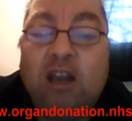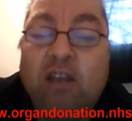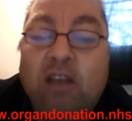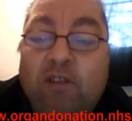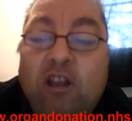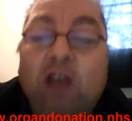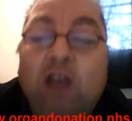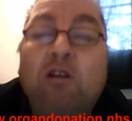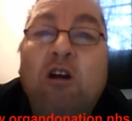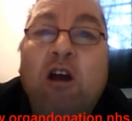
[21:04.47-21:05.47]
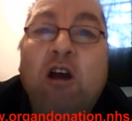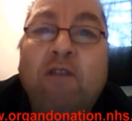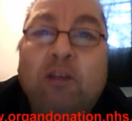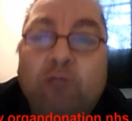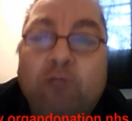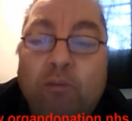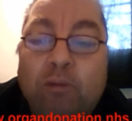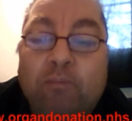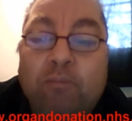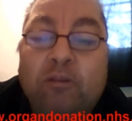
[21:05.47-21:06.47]
And even though I've had
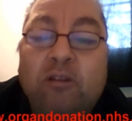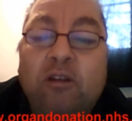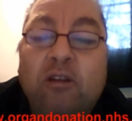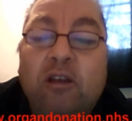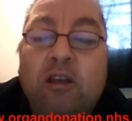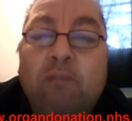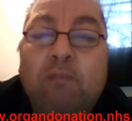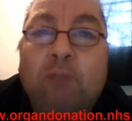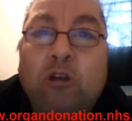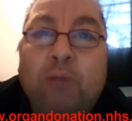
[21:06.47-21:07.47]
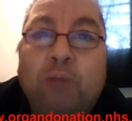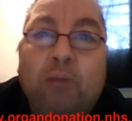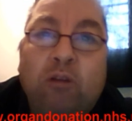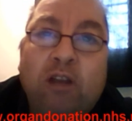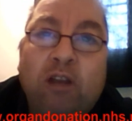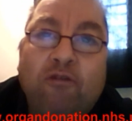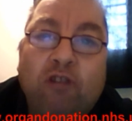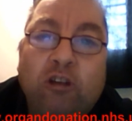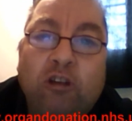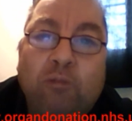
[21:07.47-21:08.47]
problems, most people can have
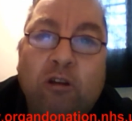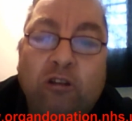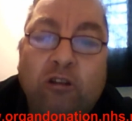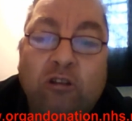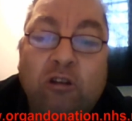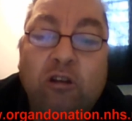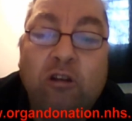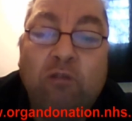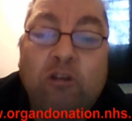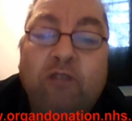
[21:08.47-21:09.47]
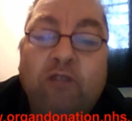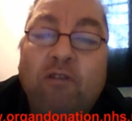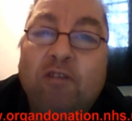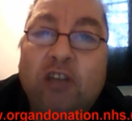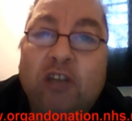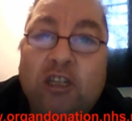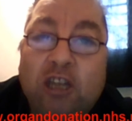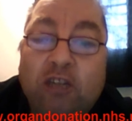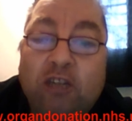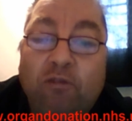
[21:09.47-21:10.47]
transplants which are very
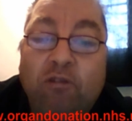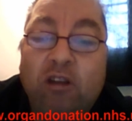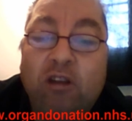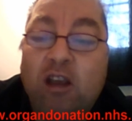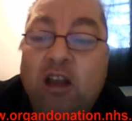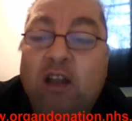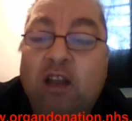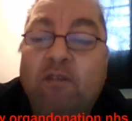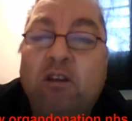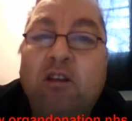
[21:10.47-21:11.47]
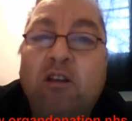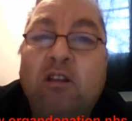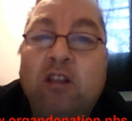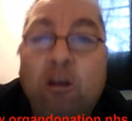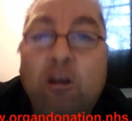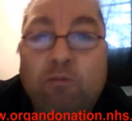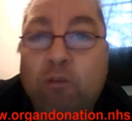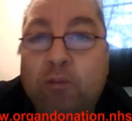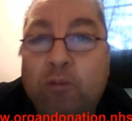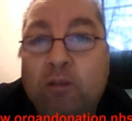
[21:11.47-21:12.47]
successful and have no
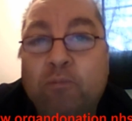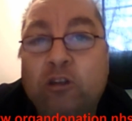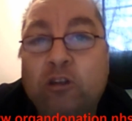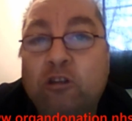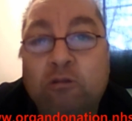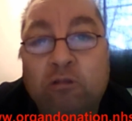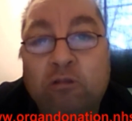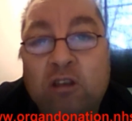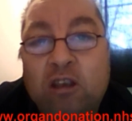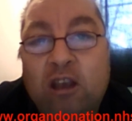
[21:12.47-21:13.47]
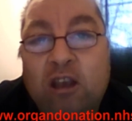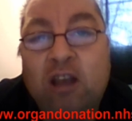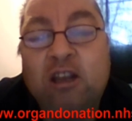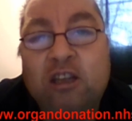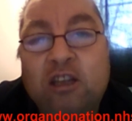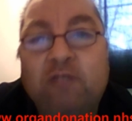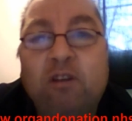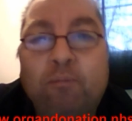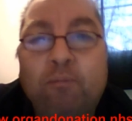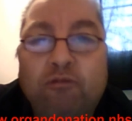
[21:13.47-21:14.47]
problems at all, and these
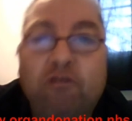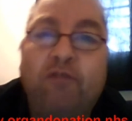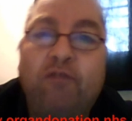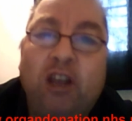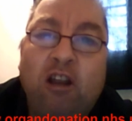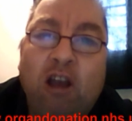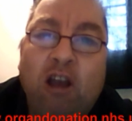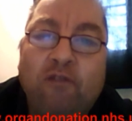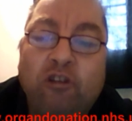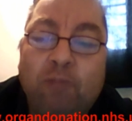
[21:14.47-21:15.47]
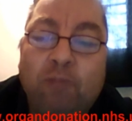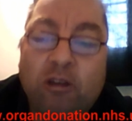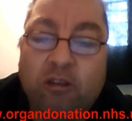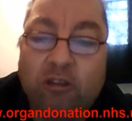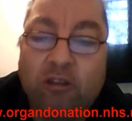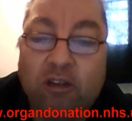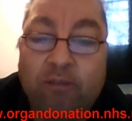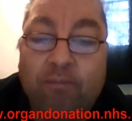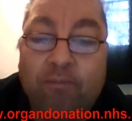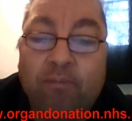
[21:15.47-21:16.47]
have improved their lives tremendously.